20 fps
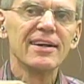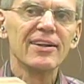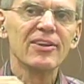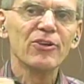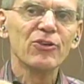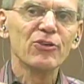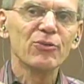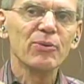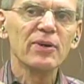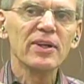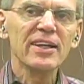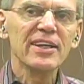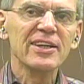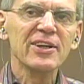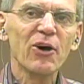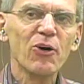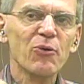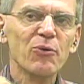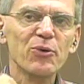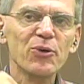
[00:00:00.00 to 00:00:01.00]
there's really
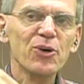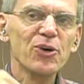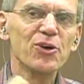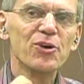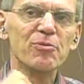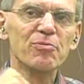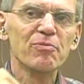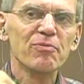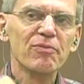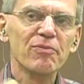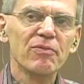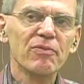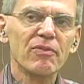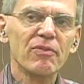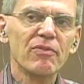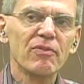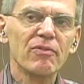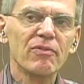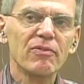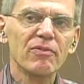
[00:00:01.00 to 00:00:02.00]
no room
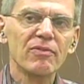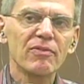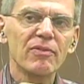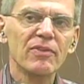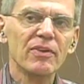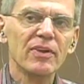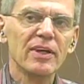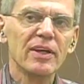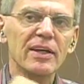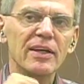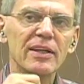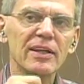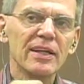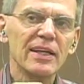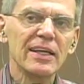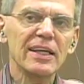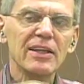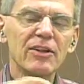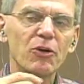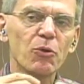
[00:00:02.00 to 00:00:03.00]
in
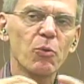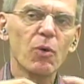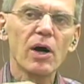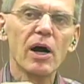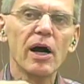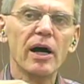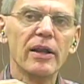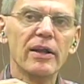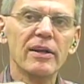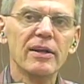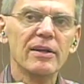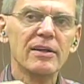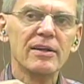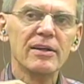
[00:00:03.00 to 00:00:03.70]
either one